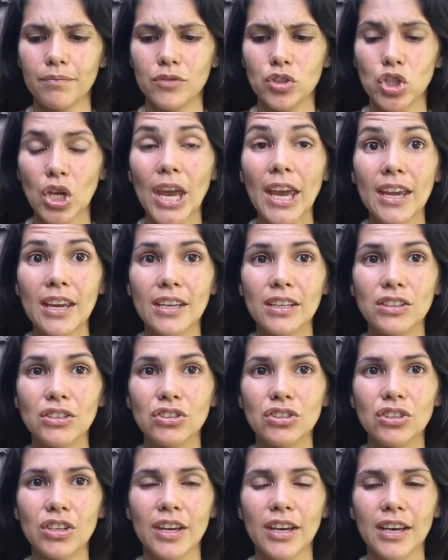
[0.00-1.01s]

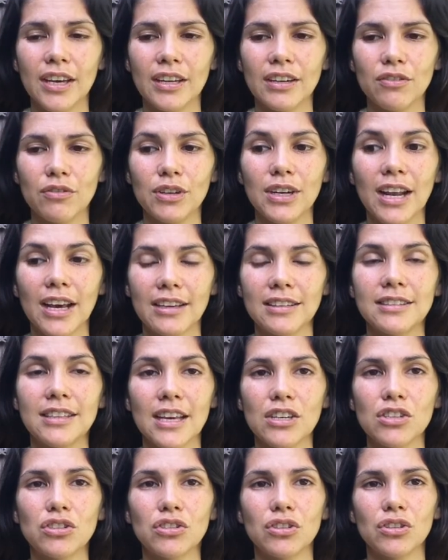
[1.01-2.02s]
change and
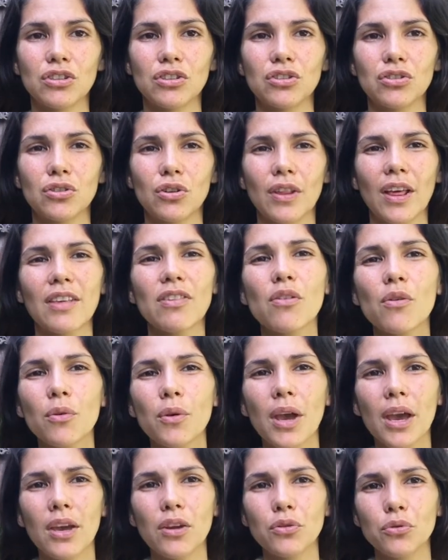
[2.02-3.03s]
realization. So that's
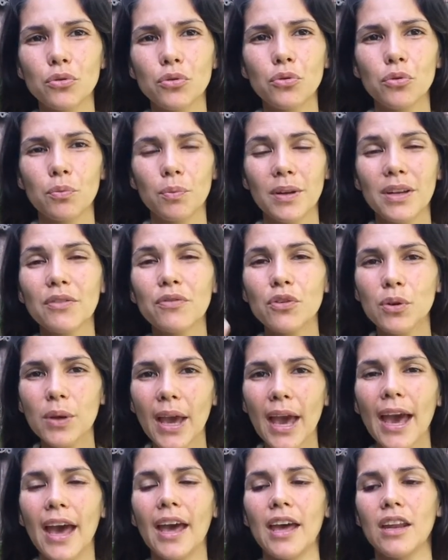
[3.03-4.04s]
okay too. But if you
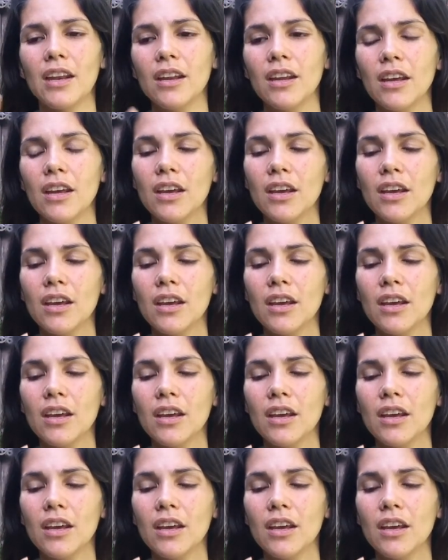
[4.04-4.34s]
can,